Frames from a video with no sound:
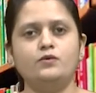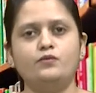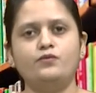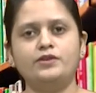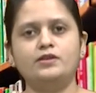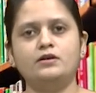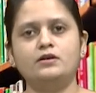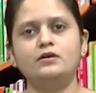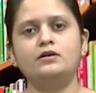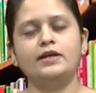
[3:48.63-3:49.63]
with
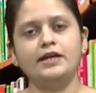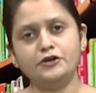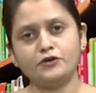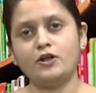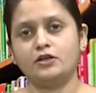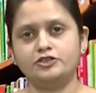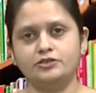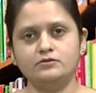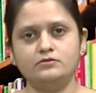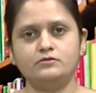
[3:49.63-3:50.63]
the
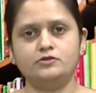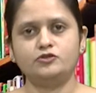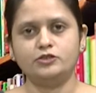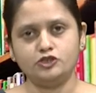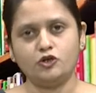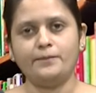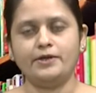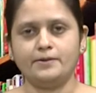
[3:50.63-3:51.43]
introduction to the topic.